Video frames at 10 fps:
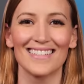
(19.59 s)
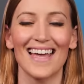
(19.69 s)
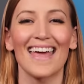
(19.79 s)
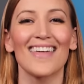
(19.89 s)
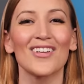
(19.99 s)

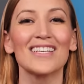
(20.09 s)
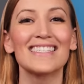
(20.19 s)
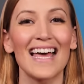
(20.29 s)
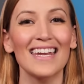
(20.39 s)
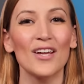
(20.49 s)
Hey there,
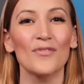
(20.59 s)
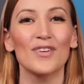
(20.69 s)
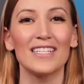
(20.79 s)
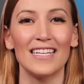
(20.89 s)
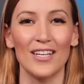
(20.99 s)
Lissette here
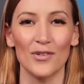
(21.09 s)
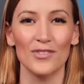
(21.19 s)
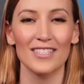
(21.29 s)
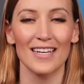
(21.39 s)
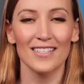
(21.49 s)
for
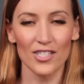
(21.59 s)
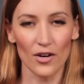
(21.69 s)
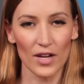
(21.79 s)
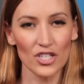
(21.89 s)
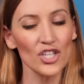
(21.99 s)
DNews.
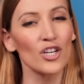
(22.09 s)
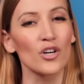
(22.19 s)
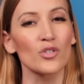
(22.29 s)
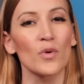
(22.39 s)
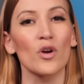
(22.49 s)
Starvation
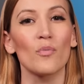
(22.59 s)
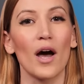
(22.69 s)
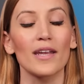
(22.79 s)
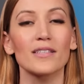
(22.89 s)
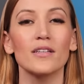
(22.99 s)
occurs when your
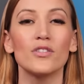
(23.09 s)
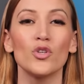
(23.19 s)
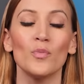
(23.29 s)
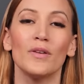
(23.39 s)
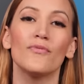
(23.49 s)
body's
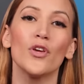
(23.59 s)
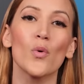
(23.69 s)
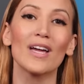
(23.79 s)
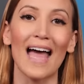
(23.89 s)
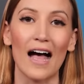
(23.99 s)
consuming
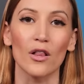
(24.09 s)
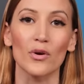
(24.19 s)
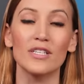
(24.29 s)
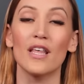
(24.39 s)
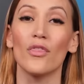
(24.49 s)
fewer
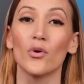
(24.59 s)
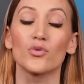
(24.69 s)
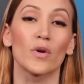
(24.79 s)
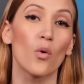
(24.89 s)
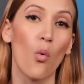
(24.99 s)
calories than
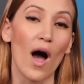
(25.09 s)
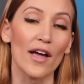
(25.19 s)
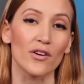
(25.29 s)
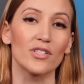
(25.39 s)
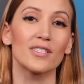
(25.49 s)
those
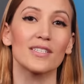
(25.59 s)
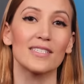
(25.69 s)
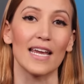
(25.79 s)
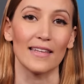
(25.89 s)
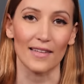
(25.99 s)
required to
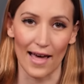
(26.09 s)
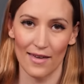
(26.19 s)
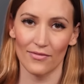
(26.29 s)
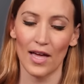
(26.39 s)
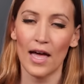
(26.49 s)
sustain
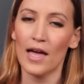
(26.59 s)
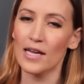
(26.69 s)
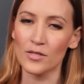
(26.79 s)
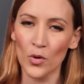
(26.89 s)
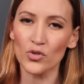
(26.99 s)
life.
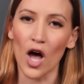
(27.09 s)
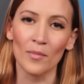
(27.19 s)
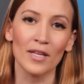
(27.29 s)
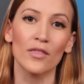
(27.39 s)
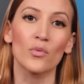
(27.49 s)
It's most
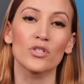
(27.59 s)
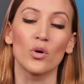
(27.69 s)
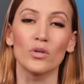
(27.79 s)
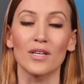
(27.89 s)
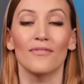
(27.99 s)
commonly the
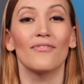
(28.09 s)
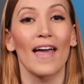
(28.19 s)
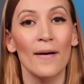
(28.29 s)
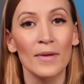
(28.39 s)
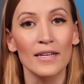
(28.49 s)
result of
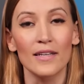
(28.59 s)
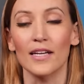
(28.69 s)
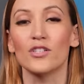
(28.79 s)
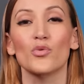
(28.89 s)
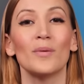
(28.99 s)
famine,
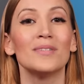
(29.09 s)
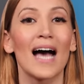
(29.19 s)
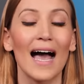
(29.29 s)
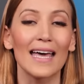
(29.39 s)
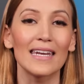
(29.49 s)
extreme
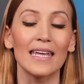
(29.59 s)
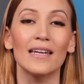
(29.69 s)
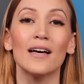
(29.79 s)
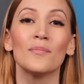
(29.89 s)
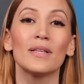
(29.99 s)

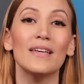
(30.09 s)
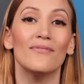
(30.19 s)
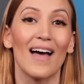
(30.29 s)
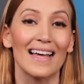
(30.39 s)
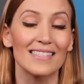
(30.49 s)
dieting,
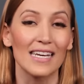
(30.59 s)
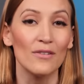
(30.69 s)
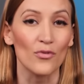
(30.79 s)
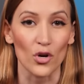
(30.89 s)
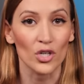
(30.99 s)
complete
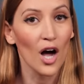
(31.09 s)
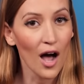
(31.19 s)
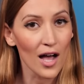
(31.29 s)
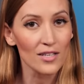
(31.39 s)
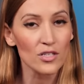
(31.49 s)
fasting for a
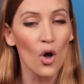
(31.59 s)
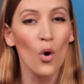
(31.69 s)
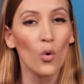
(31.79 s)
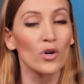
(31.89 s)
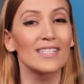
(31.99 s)
cause,
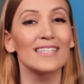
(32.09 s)
or